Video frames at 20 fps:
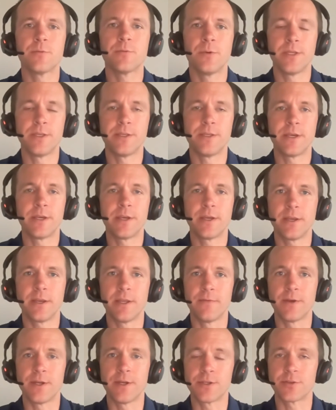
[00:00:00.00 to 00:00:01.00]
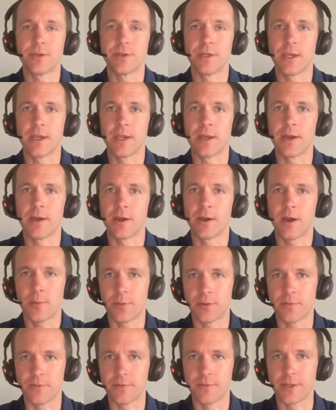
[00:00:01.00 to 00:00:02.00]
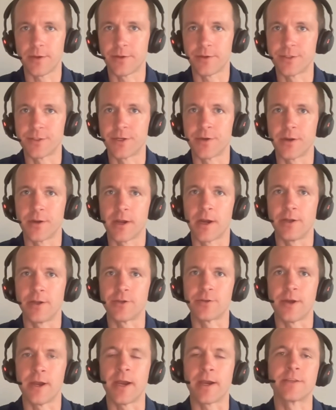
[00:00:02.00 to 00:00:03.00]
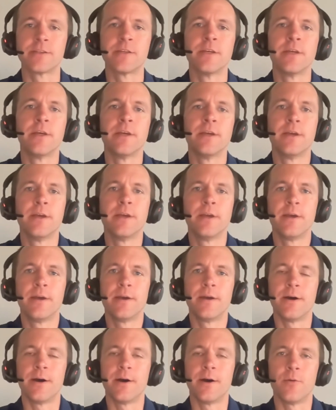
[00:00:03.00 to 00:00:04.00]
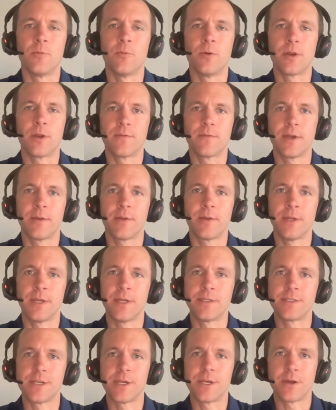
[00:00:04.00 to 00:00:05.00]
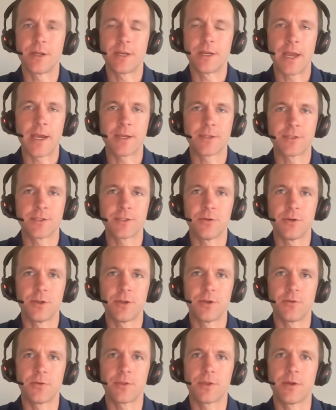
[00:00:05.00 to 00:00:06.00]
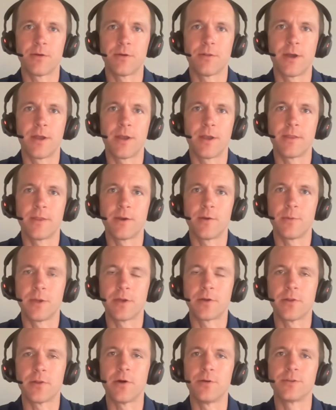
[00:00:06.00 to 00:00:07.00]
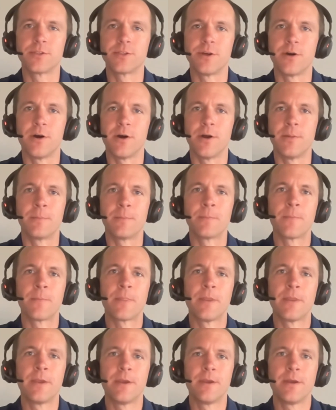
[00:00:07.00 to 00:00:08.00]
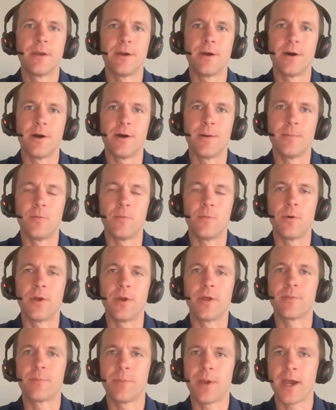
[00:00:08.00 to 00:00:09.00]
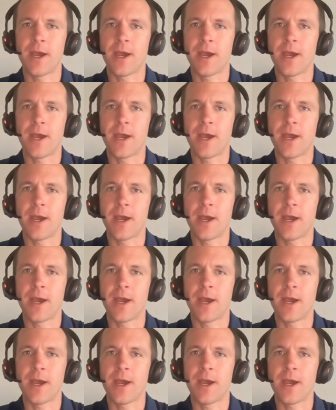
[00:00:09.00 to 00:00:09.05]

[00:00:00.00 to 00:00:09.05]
We did eventually get a couple of deals under contract uh, one of them is here in Gastonia, North Carolina, that we closed on um, with